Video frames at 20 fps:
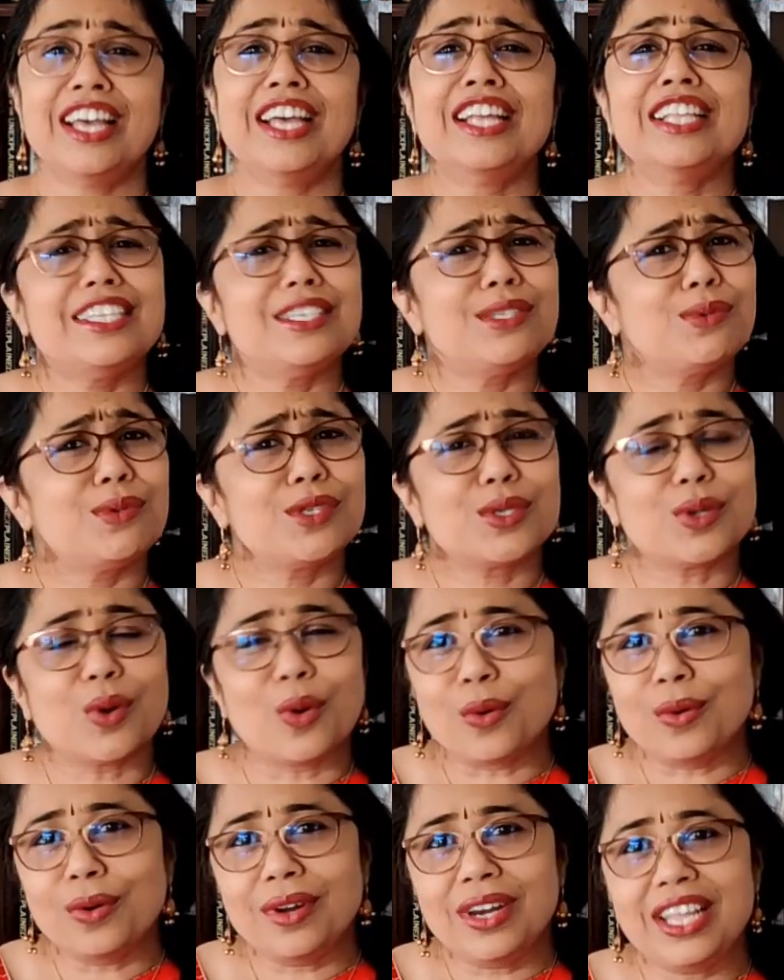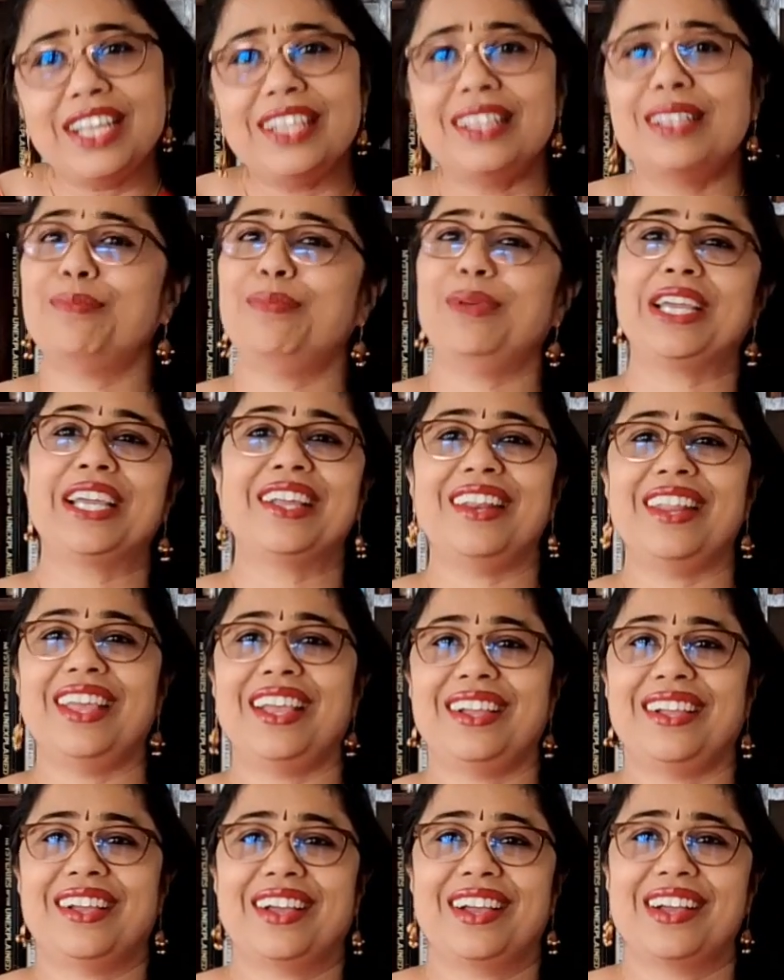This was only the
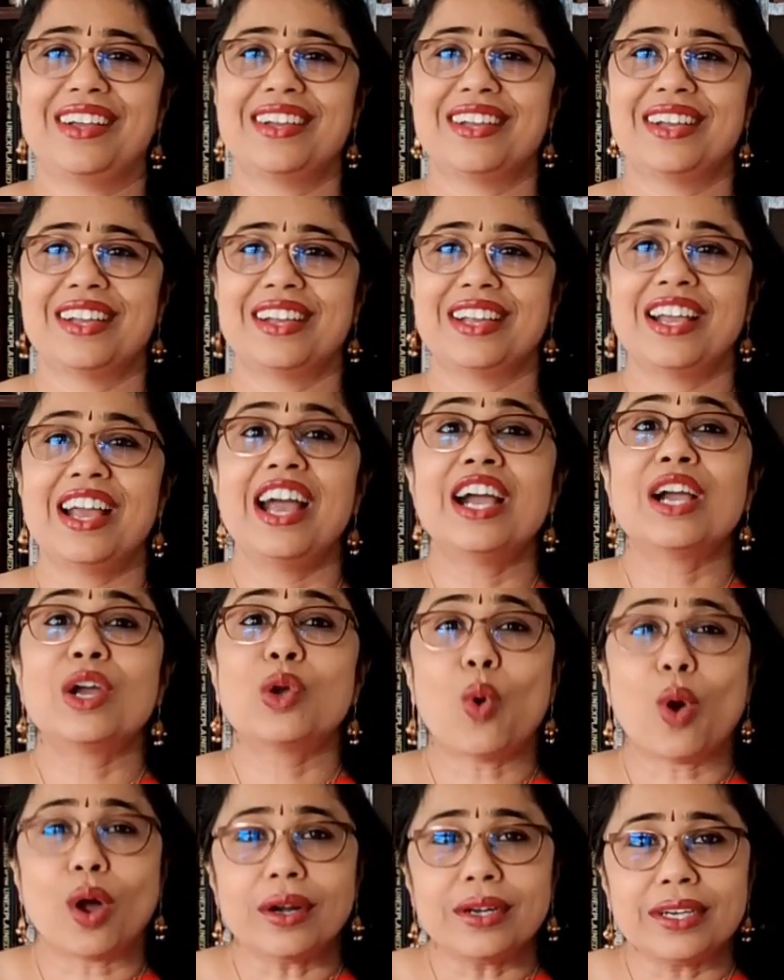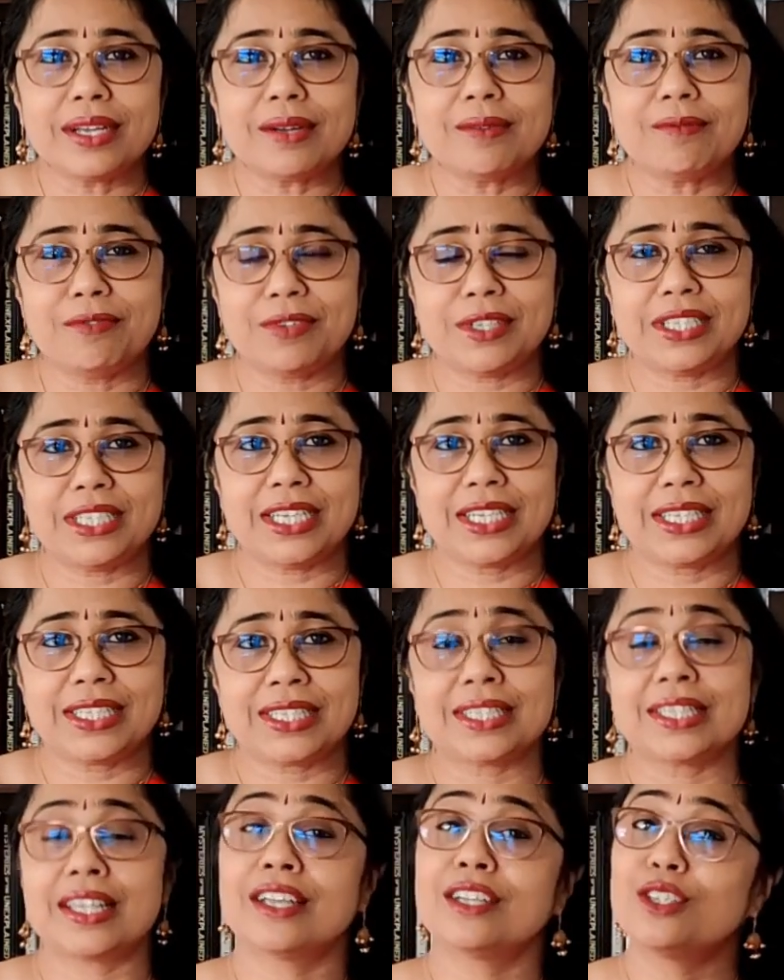beginning. Quantum
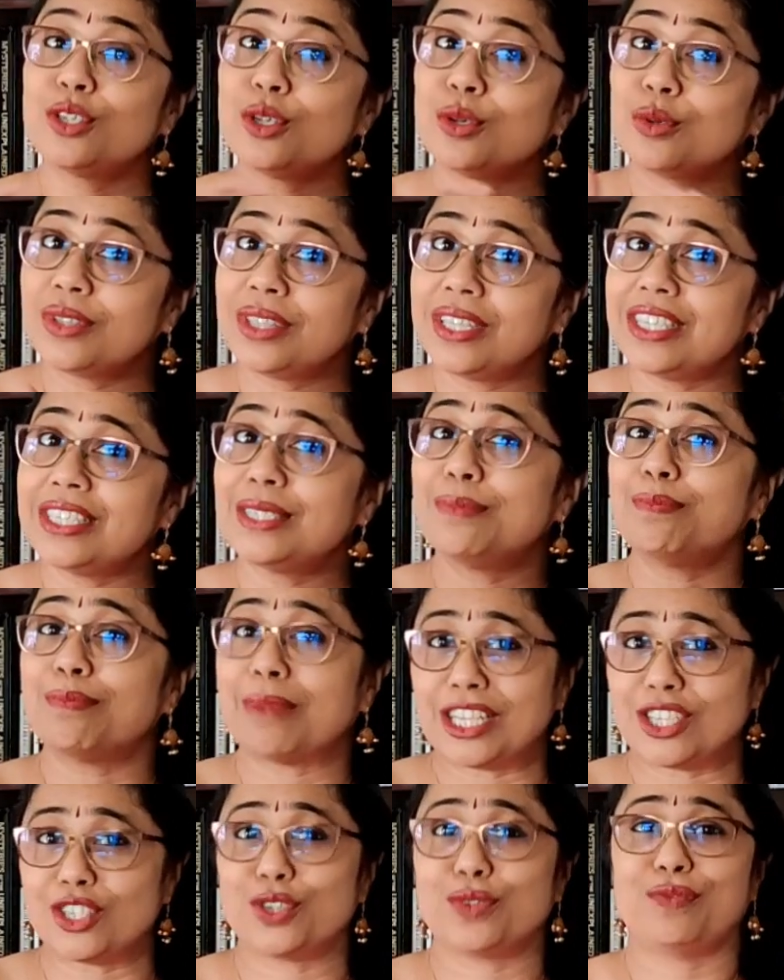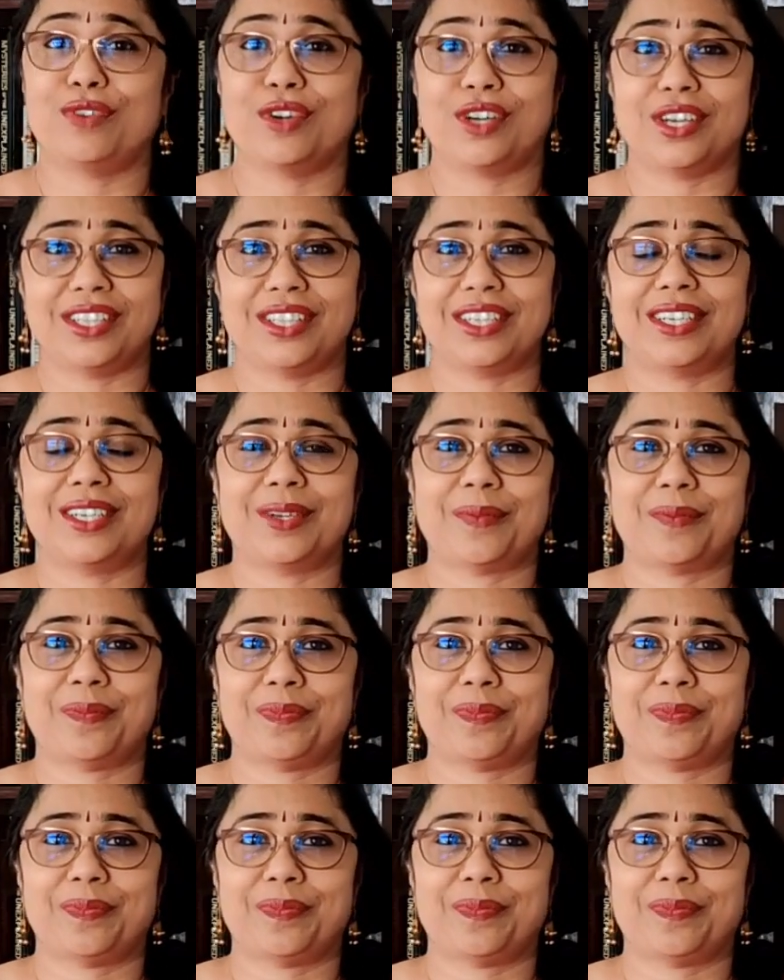physics took this much further.